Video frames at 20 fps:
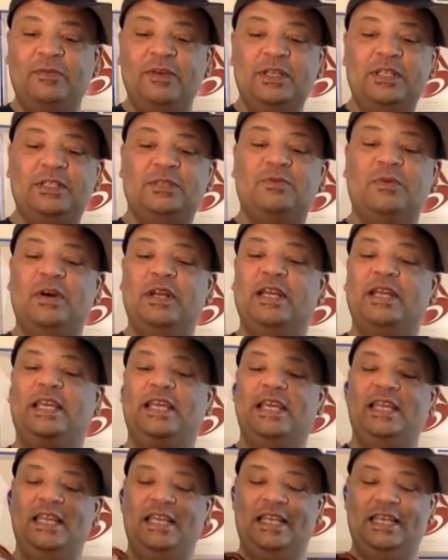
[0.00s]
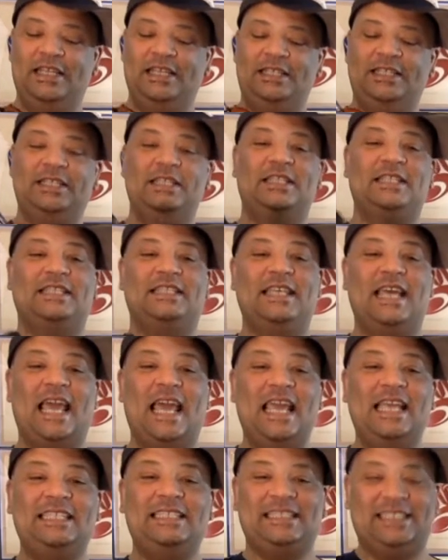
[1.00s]
We just want to get into the
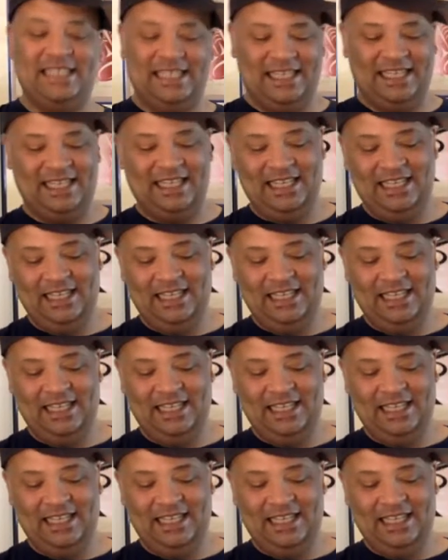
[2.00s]
tasting.